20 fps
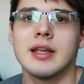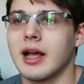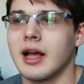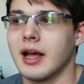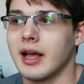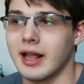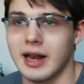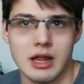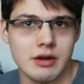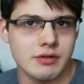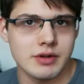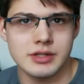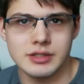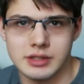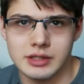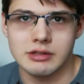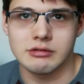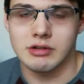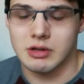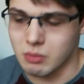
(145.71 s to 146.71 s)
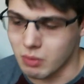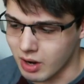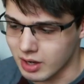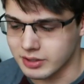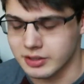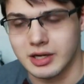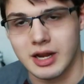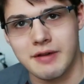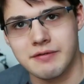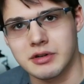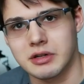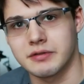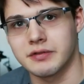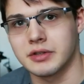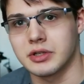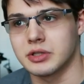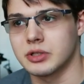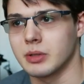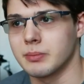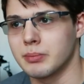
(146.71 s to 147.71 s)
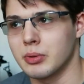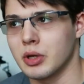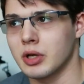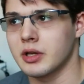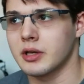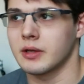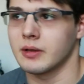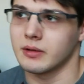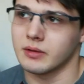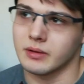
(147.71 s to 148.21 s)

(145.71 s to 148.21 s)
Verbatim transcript: Uh, and I recently rewatched it after I finished the book.